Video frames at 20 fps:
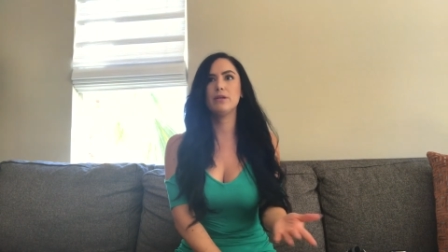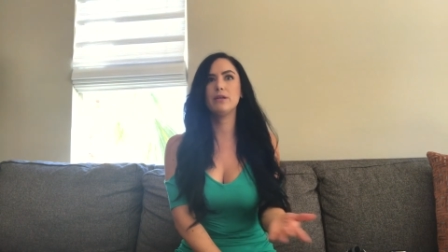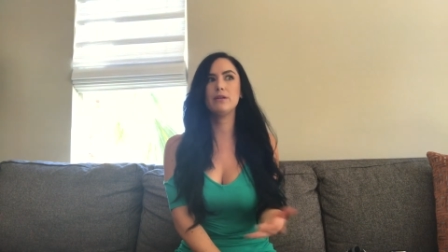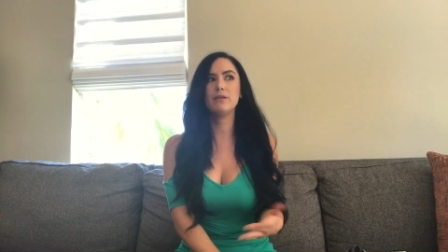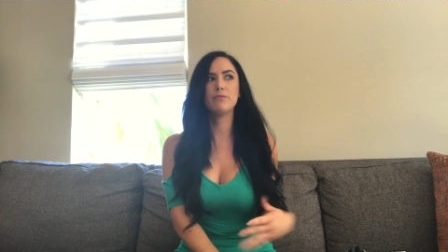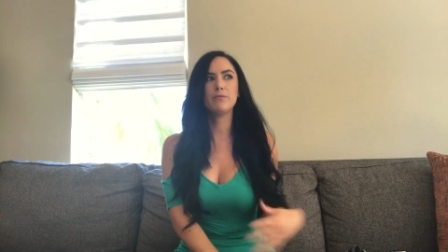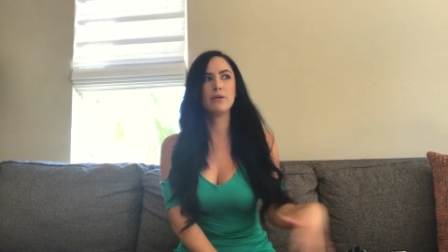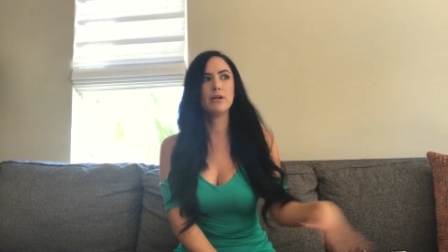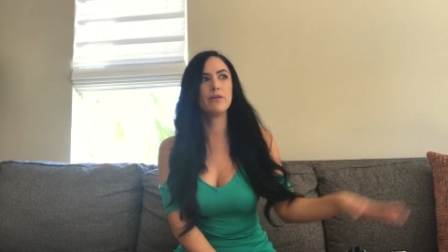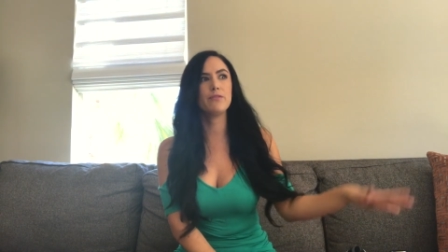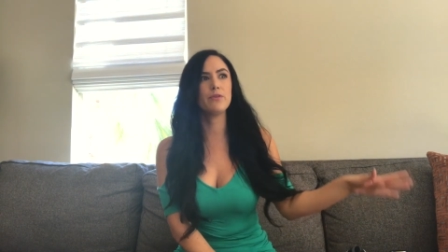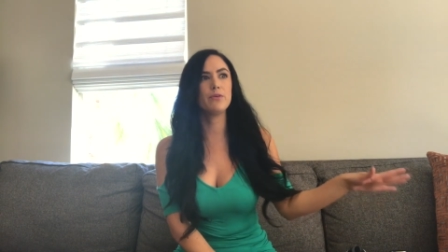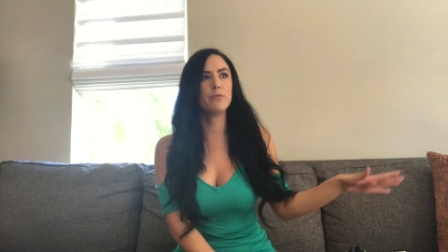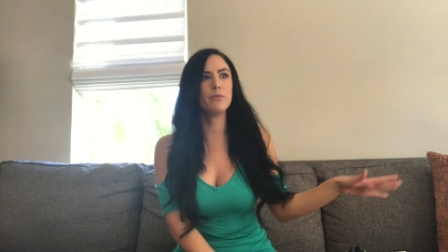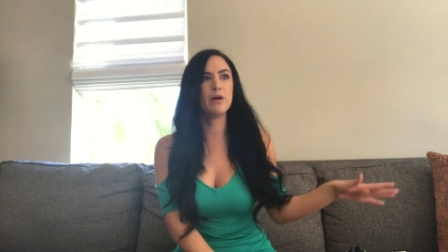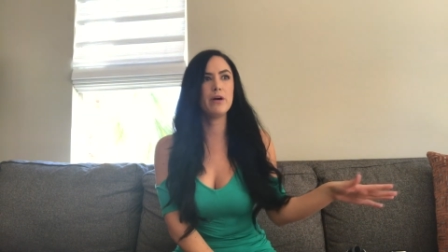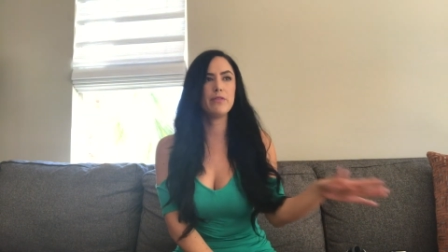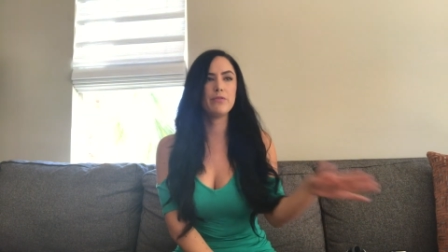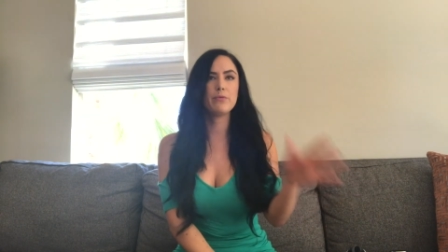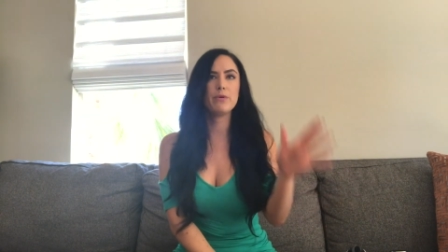eat whatever you
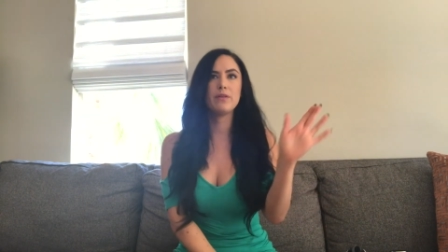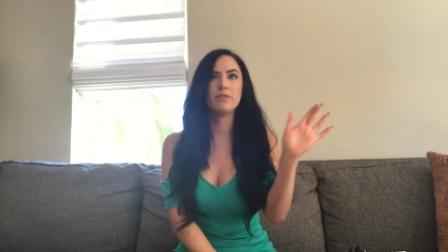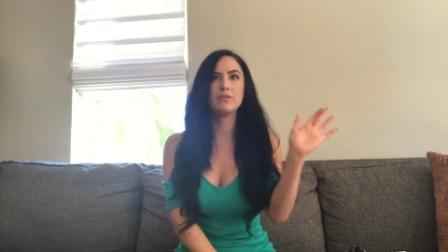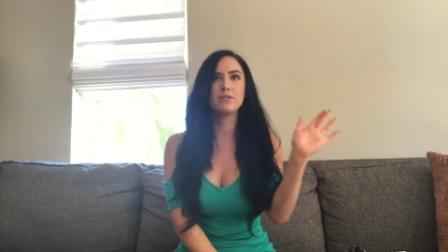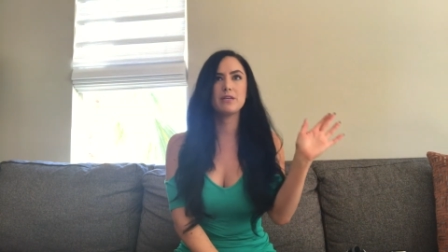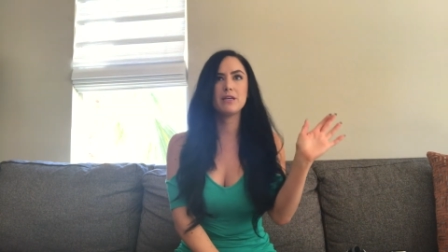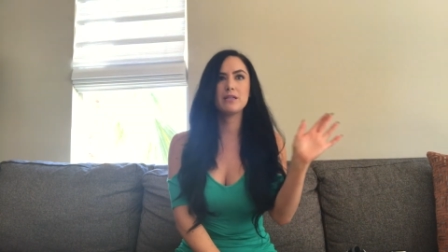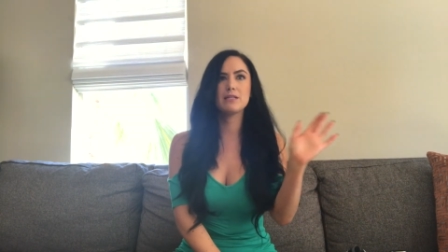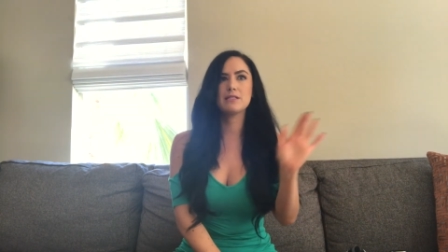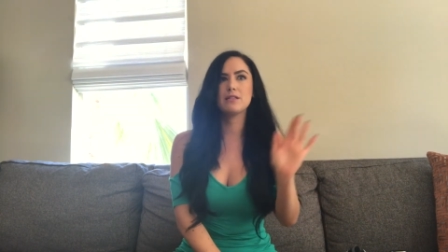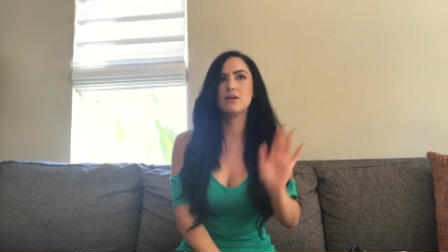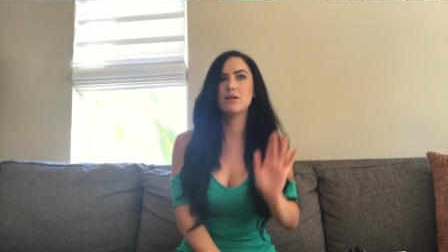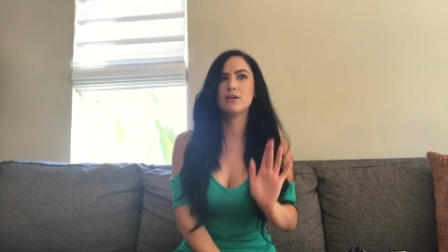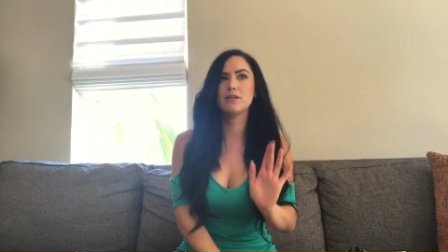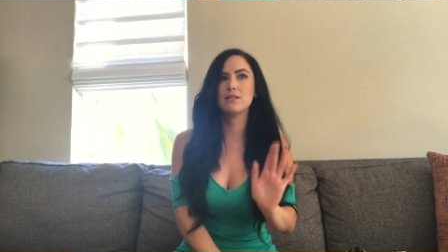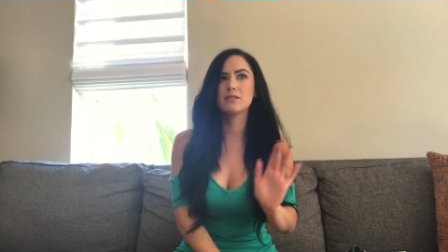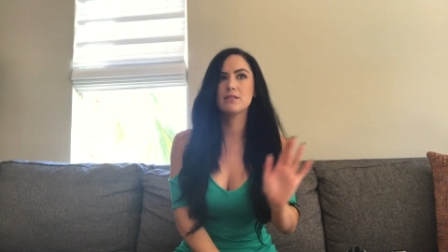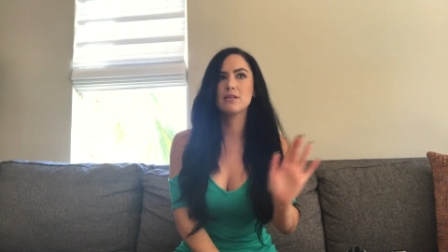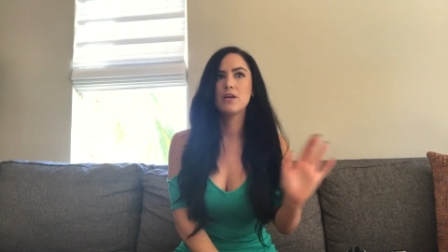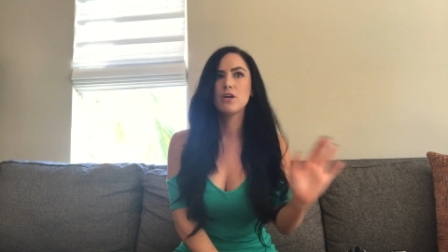want throughout the day as long
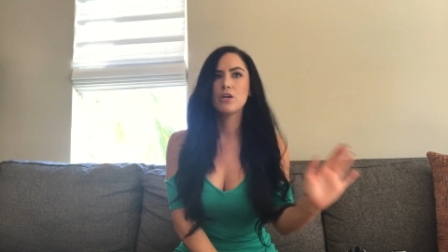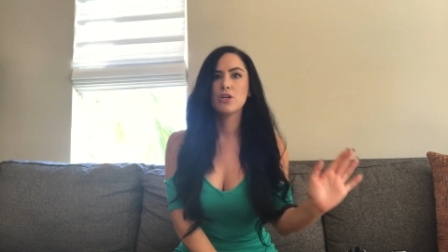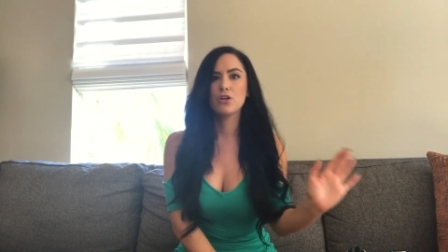as